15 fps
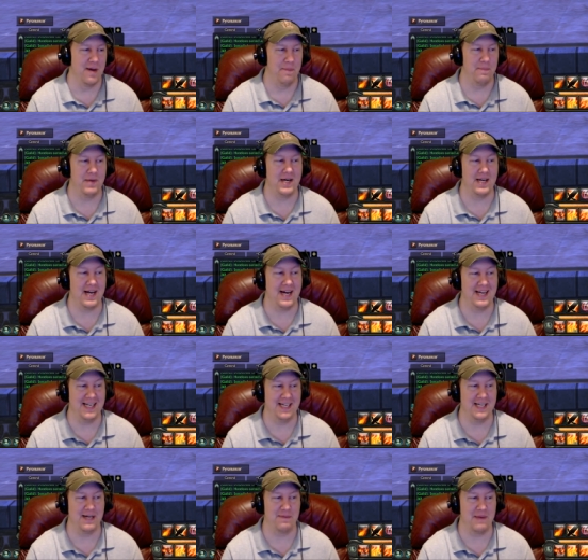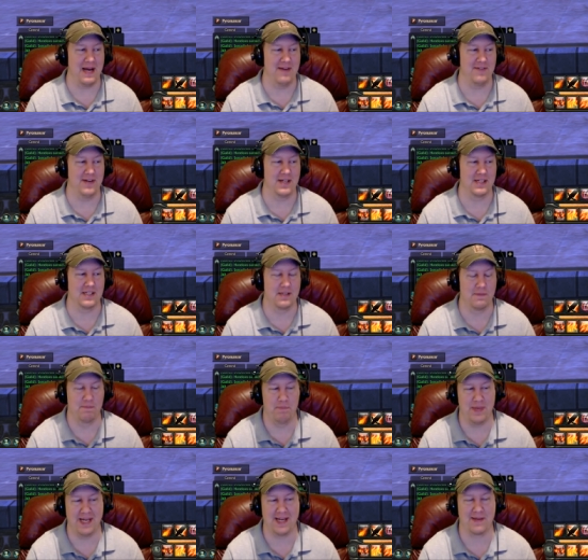but I ended up having to
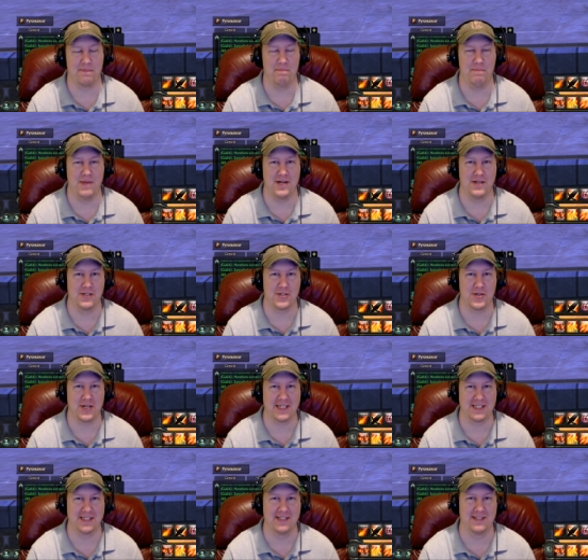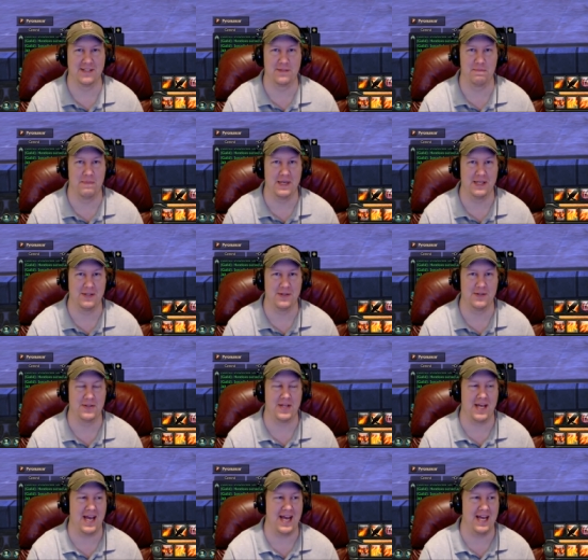pick Miratrix's
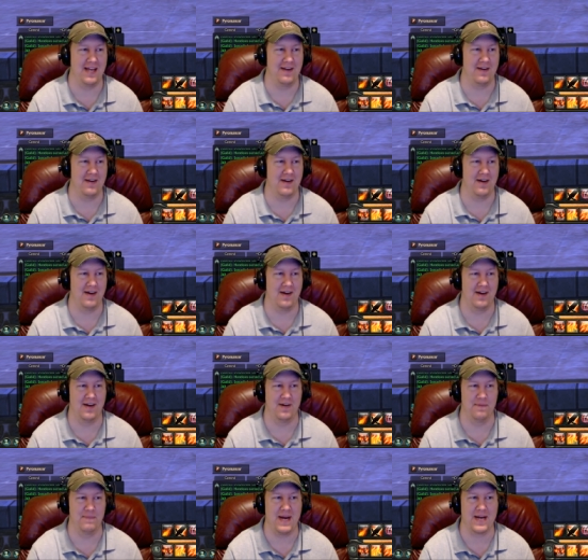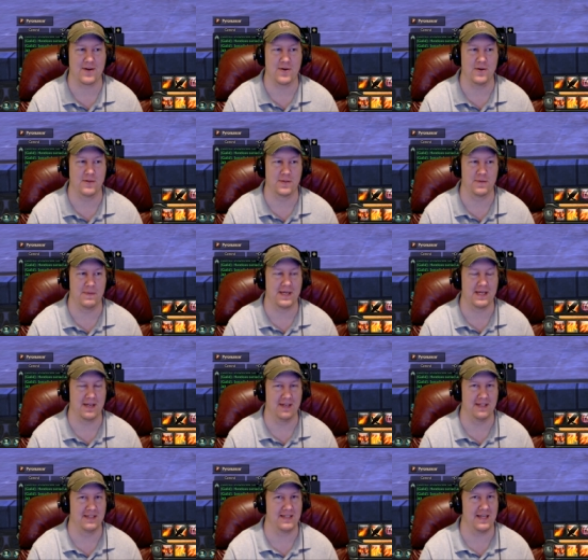build and macros
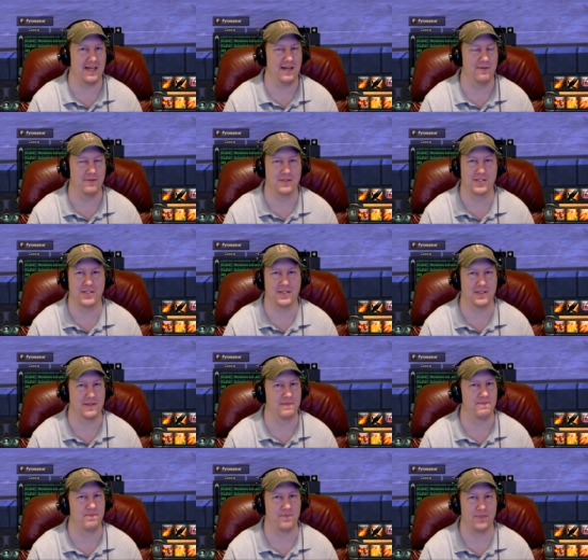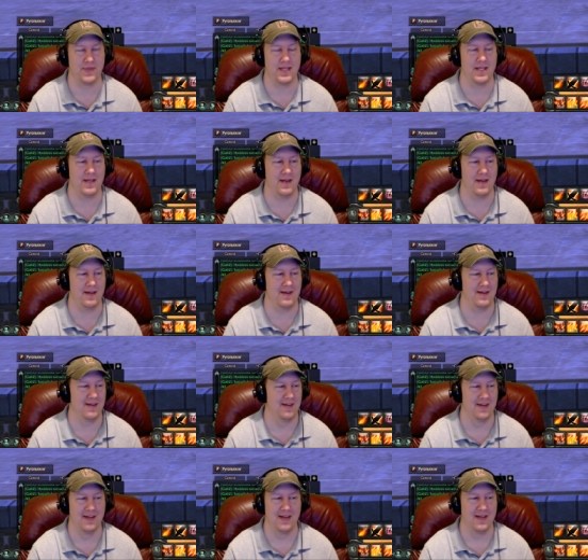because it was just as
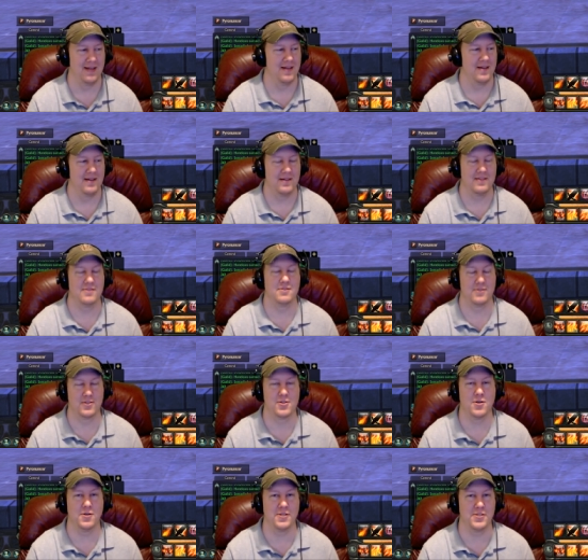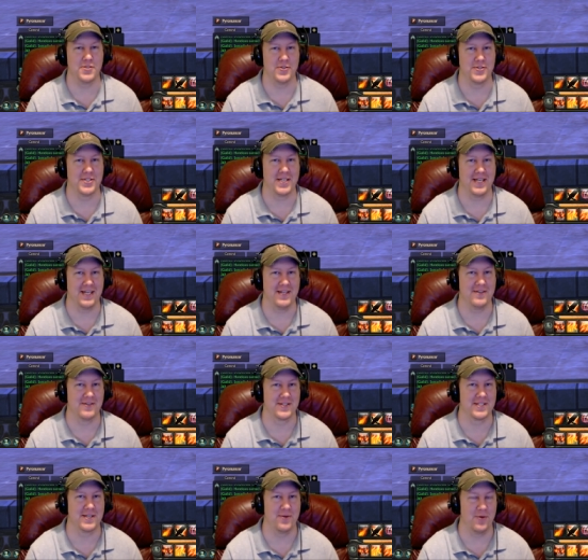soon as you see it,
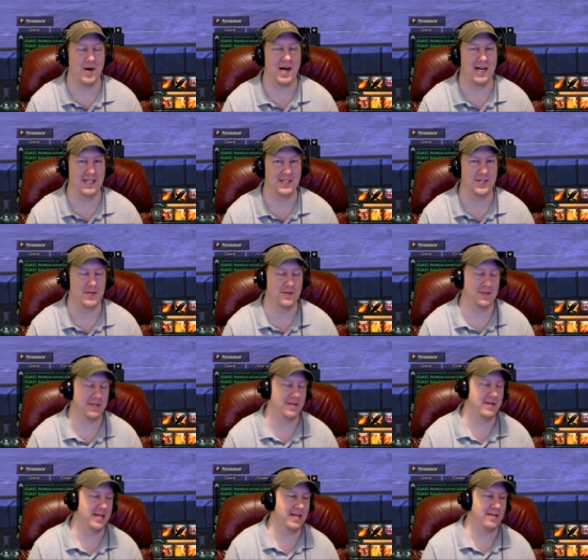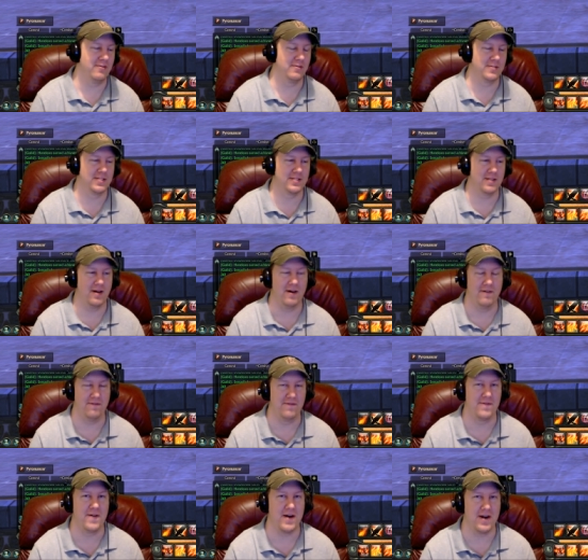you'll see why I chose it. It's a
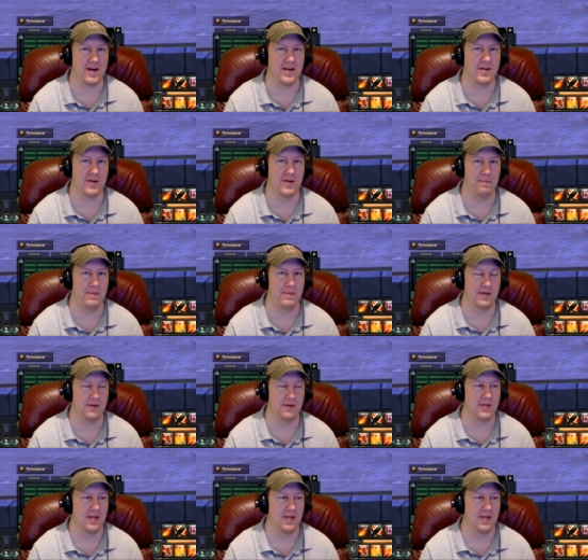very good build